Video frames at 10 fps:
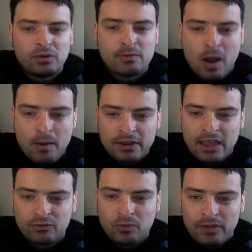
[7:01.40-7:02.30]
at the moment, and
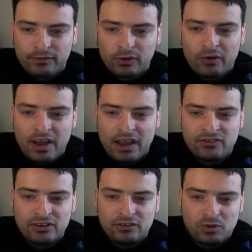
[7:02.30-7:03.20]
that's where the
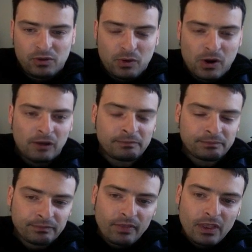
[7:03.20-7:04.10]
fluoridation is worthwhile.
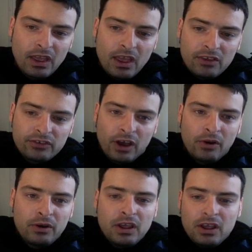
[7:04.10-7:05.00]

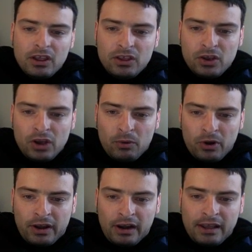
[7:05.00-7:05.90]
So you're going to
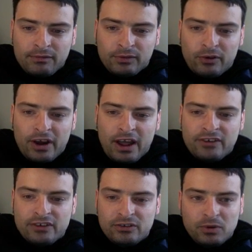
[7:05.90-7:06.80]
want to click
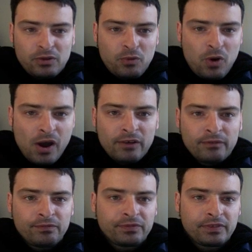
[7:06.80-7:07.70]
fluoridation is worthwhile,
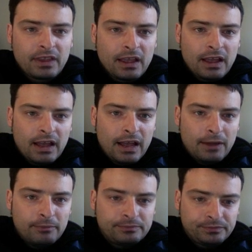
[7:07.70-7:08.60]

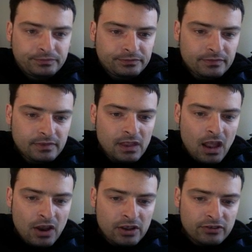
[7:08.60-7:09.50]
and
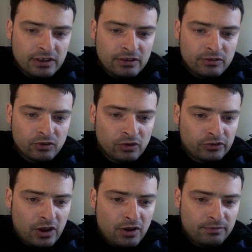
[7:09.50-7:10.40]
you can see this is
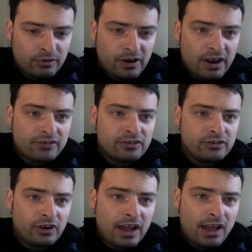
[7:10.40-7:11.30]
also fluoridation is
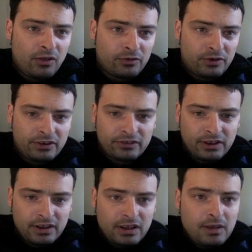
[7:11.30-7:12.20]
not a health risk,
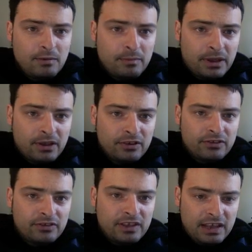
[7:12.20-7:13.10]

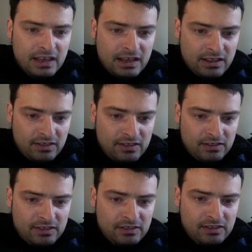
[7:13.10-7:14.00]
because this
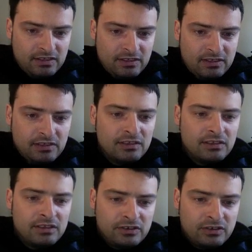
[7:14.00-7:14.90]

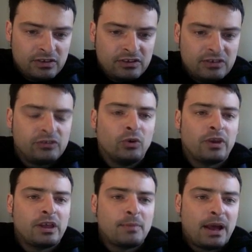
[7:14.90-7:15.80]
is
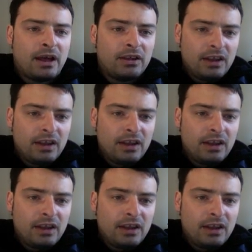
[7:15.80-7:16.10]
talking about